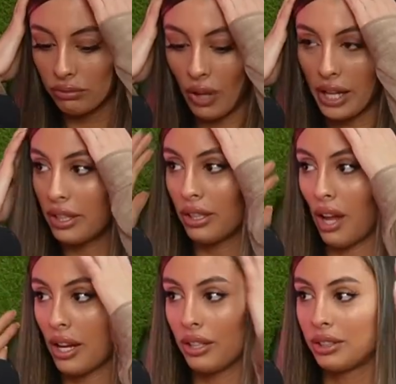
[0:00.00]
I
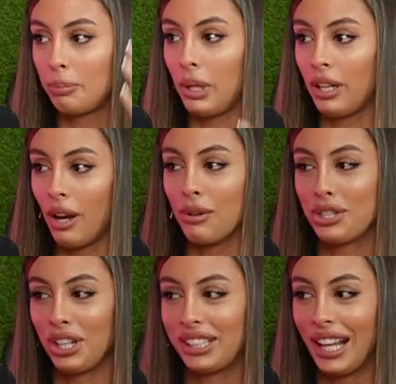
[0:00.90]
didn't speak. I was
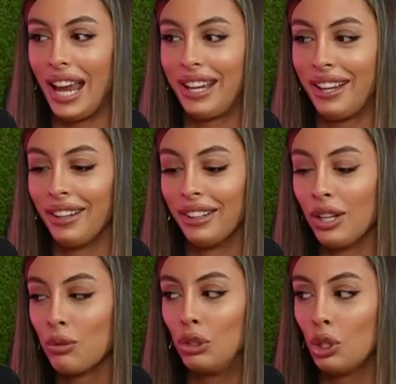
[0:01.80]
just like,
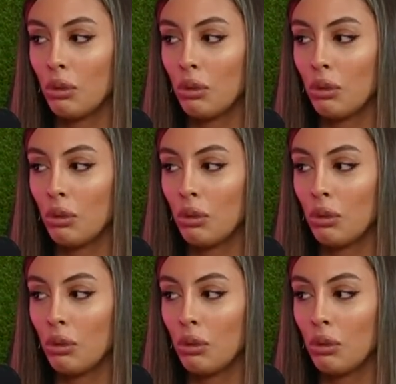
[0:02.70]
do